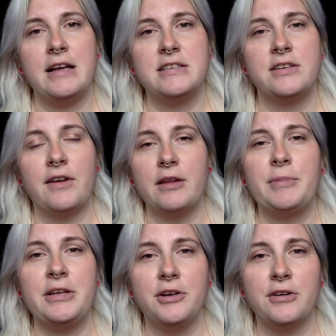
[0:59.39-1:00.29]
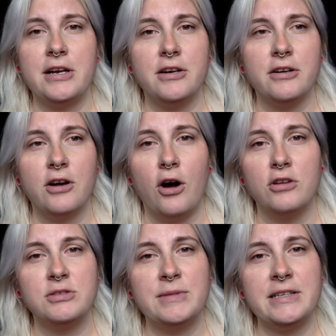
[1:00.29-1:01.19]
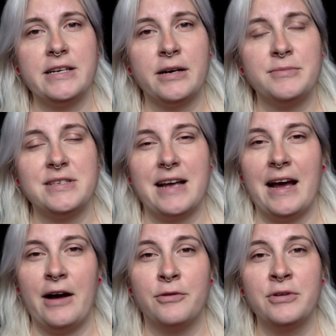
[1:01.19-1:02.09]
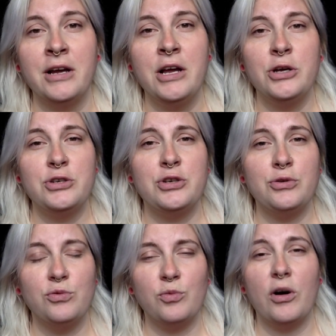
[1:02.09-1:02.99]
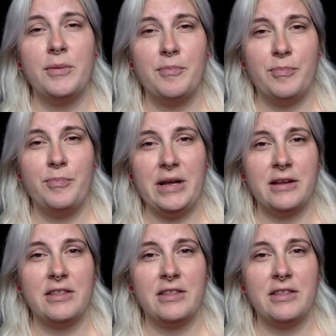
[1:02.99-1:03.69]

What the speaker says: Developing your ear ultimately comes down to one big